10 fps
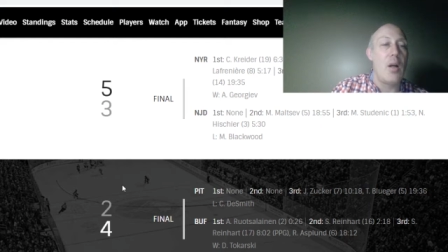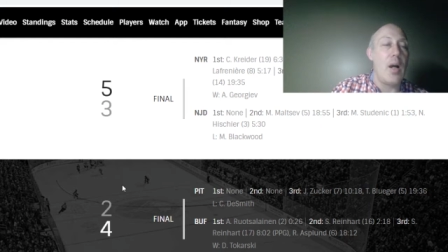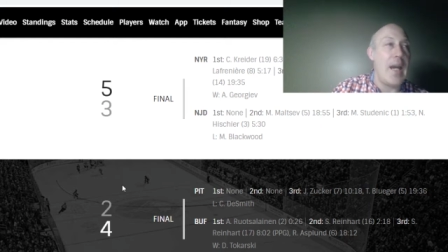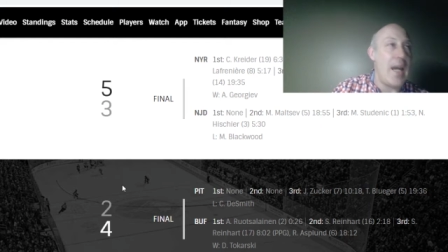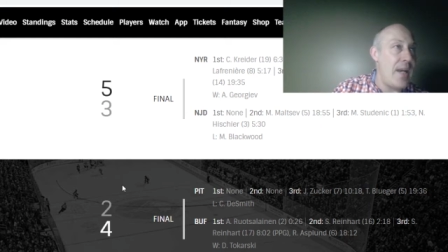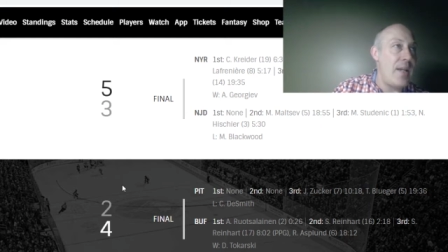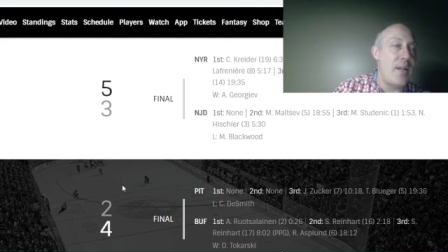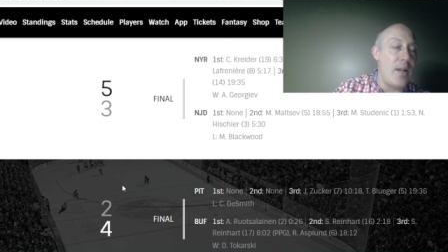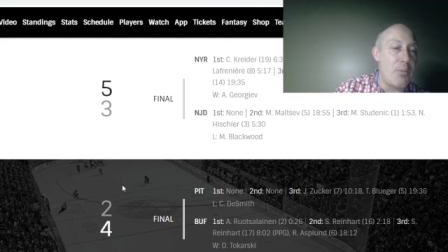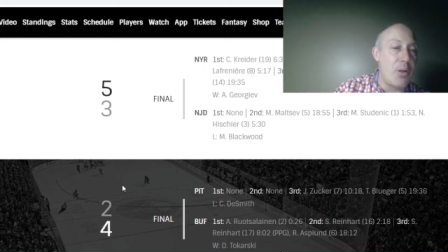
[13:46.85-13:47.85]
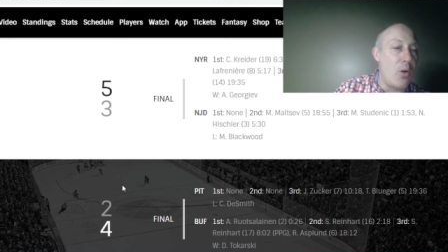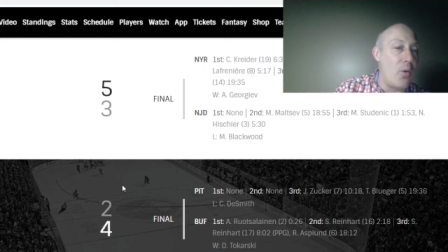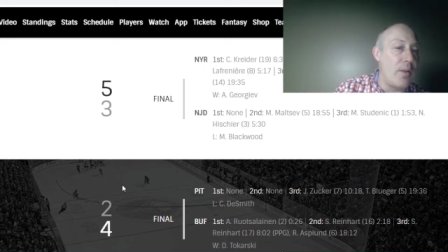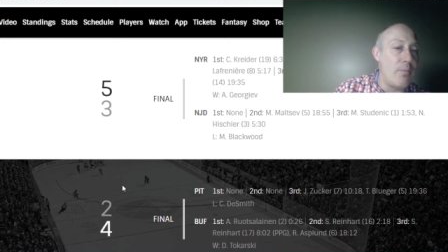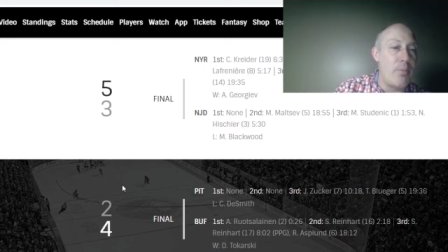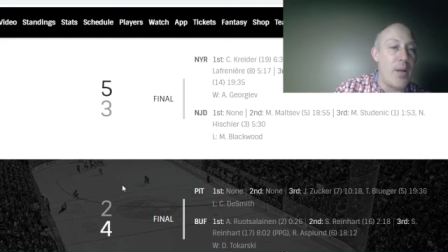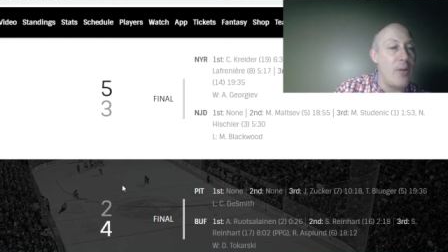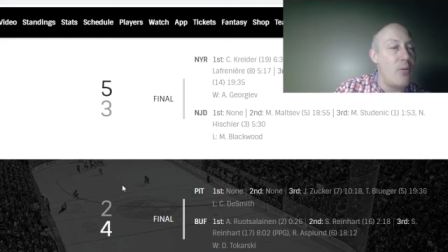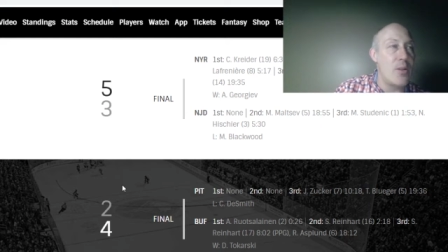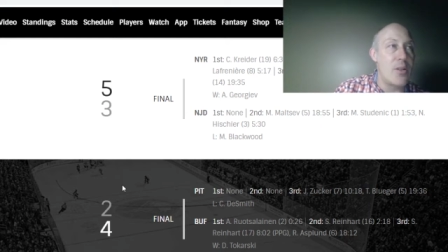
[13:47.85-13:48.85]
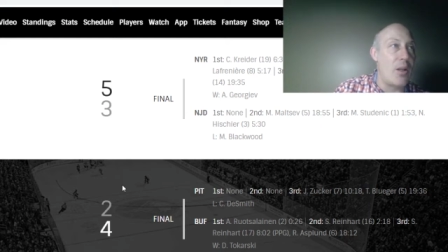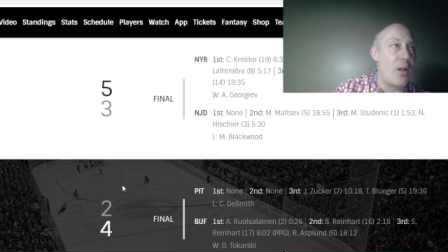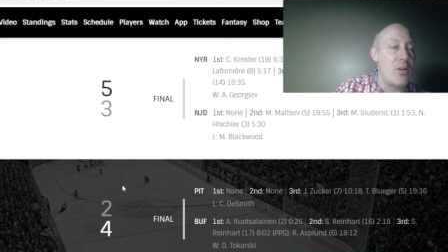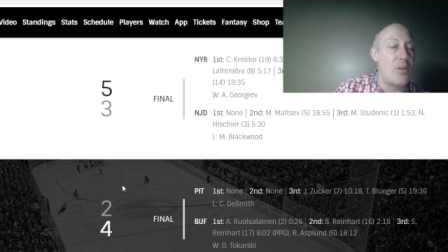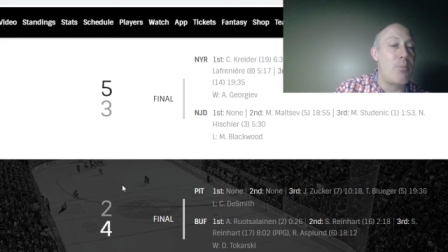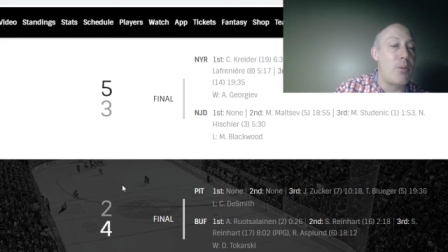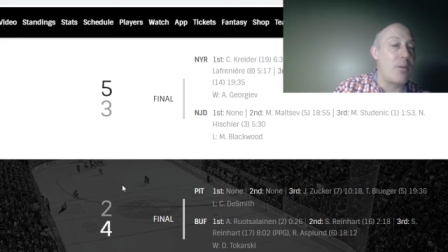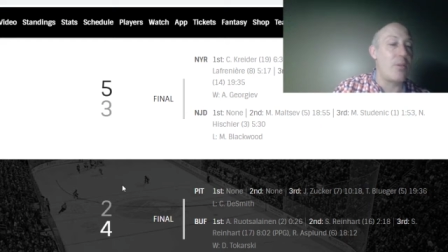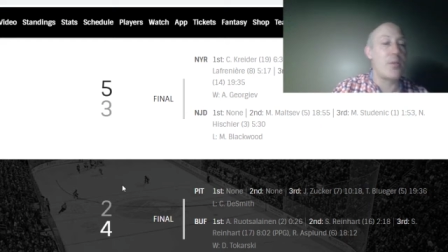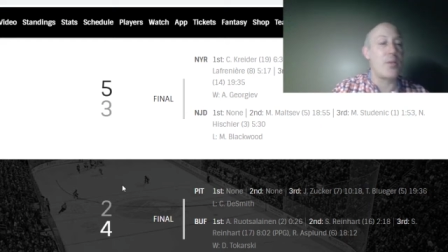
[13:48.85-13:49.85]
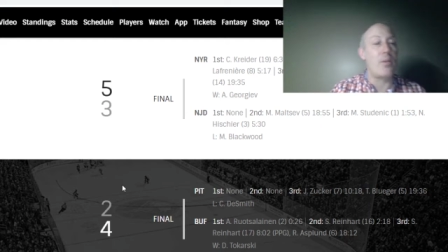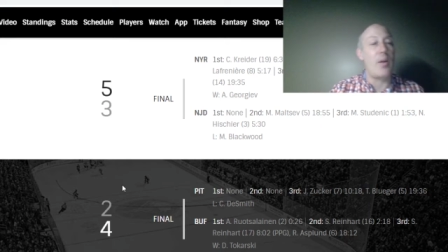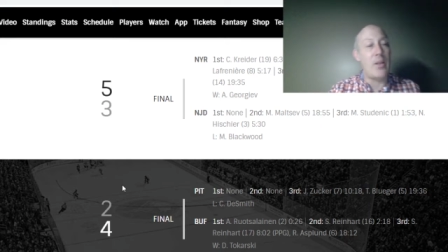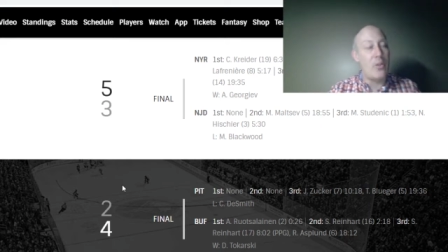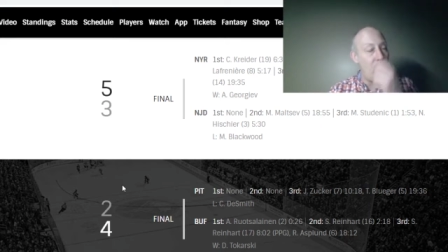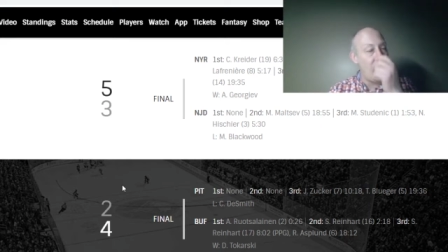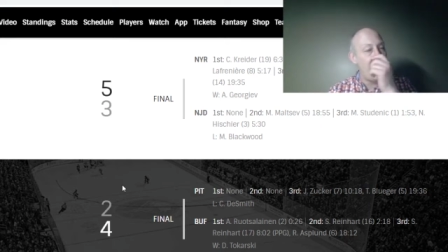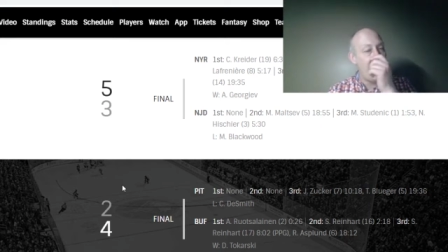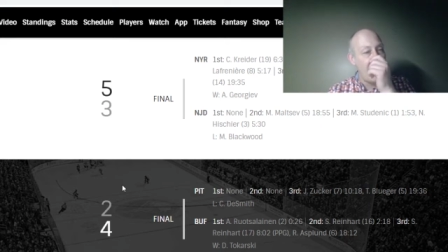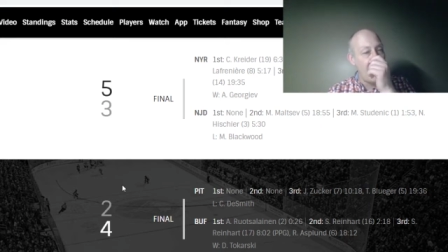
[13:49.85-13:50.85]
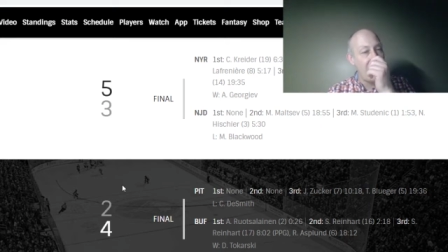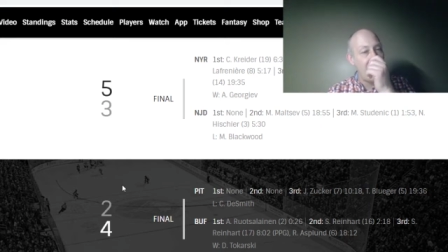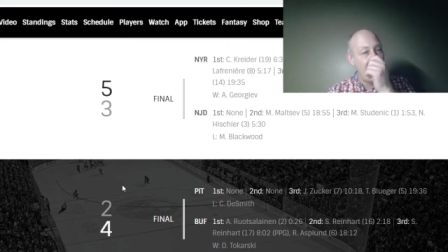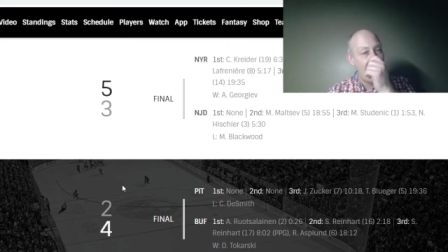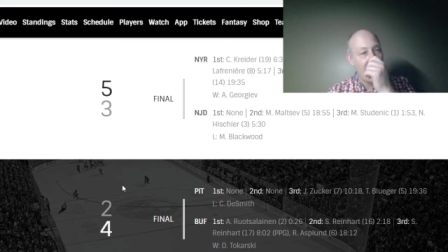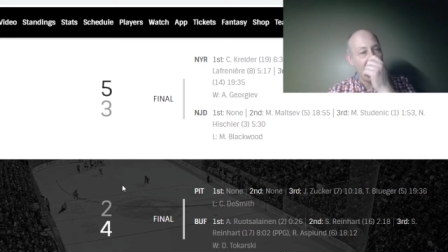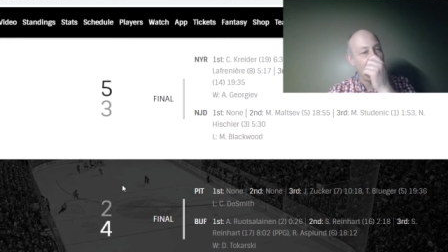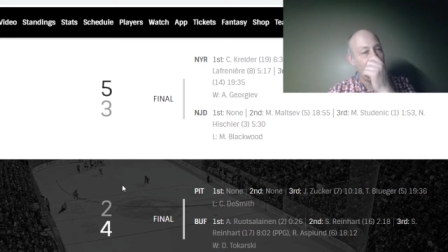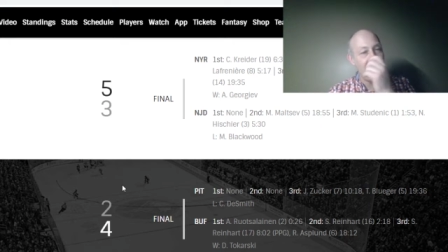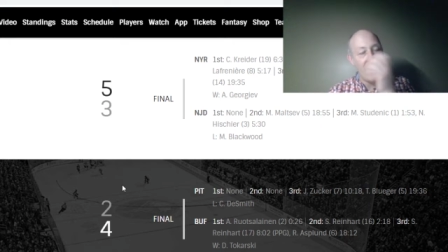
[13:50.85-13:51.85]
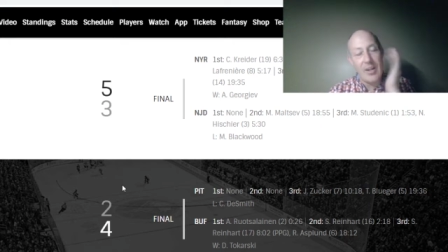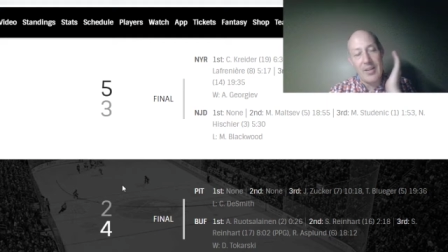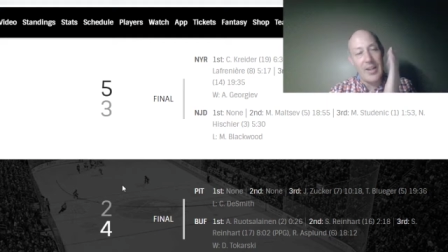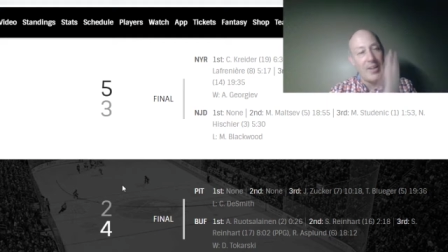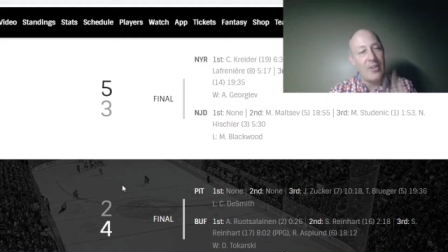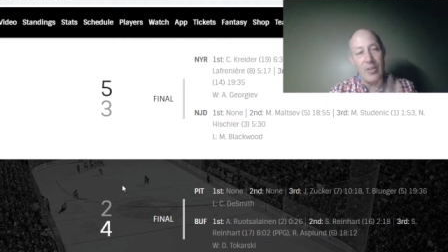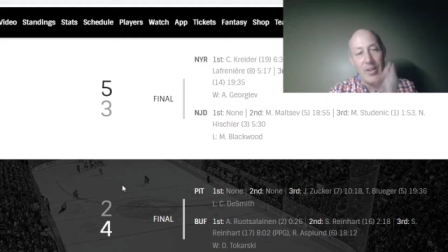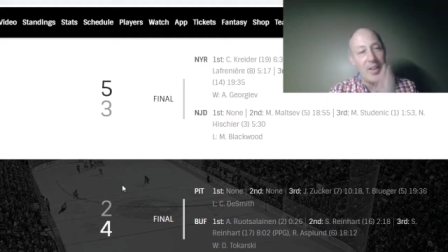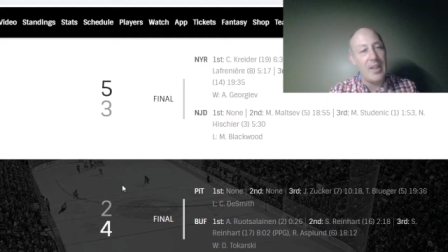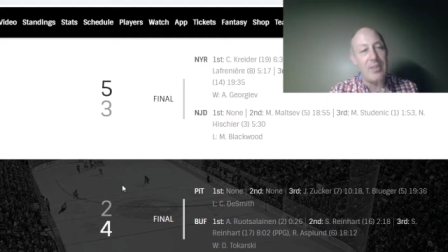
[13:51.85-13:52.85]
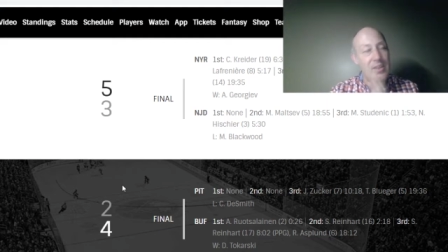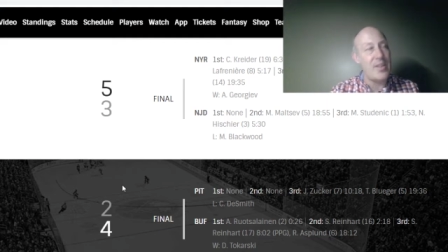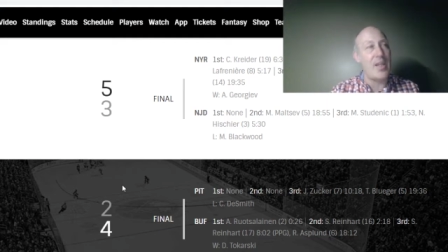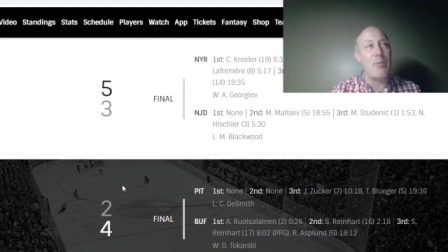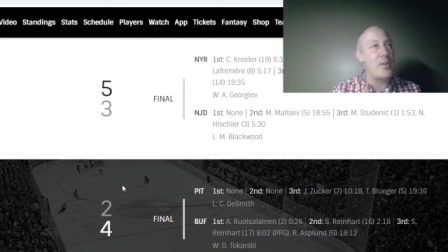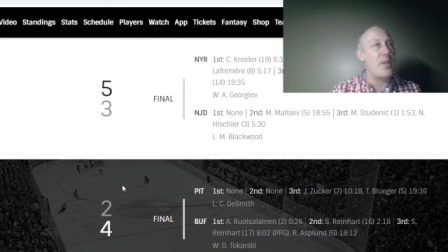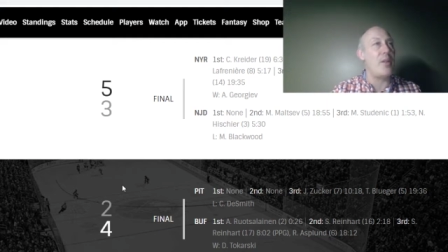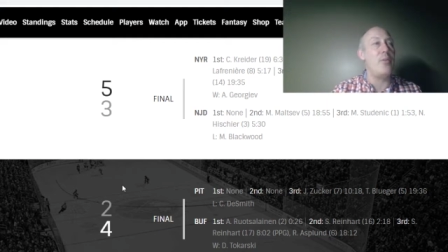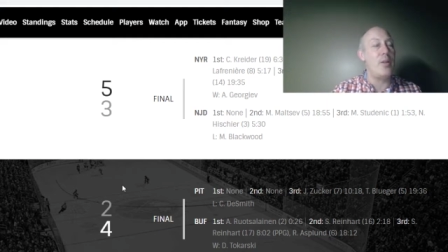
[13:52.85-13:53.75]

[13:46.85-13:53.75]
I ended up going Penguins large pearls, though. I couldn't get it. I just thought I couldn't get the Sabres out